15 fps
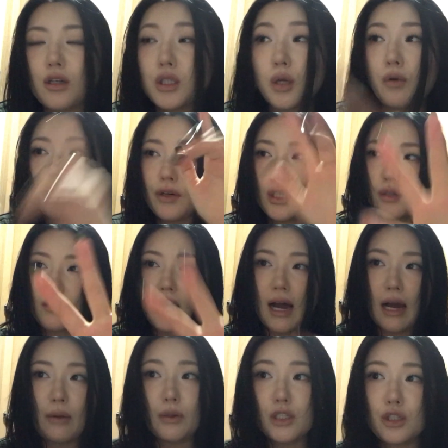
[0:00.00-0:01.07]
So first of all,
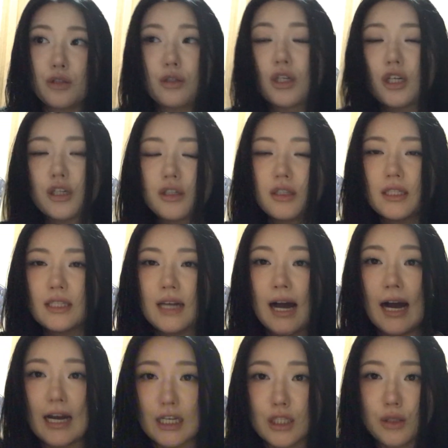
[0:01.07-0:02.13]
I went to girls
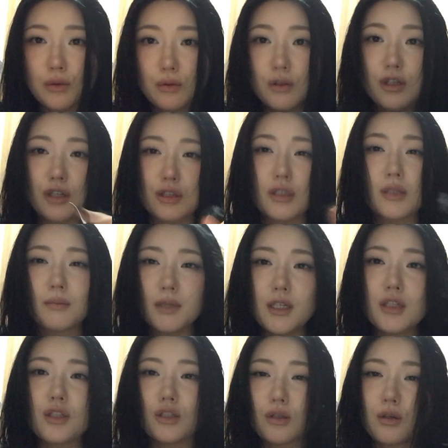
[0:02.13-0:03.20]
high school, girls
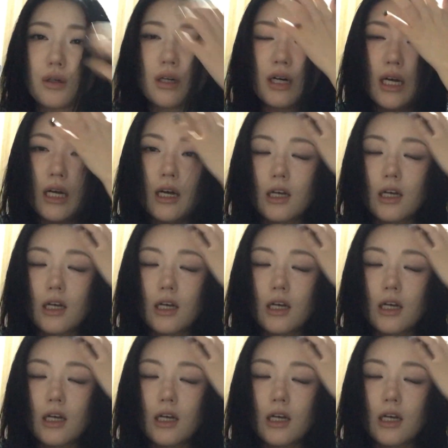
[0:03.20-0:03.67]
middle school,